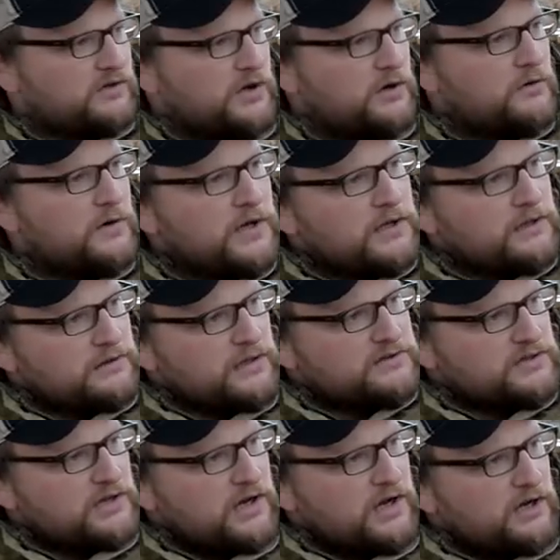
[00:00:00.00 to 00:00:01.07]
So
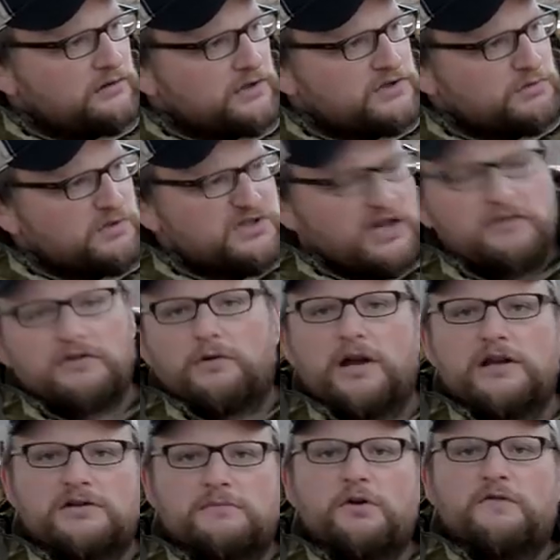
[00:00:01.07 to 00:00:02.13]
let's reset the
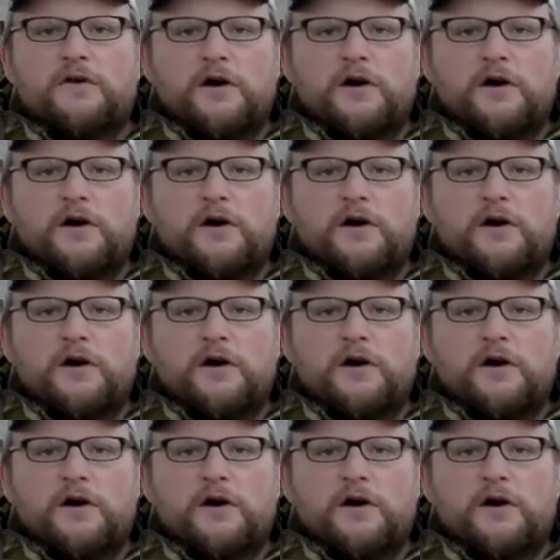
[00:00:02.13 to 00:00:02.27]
range and move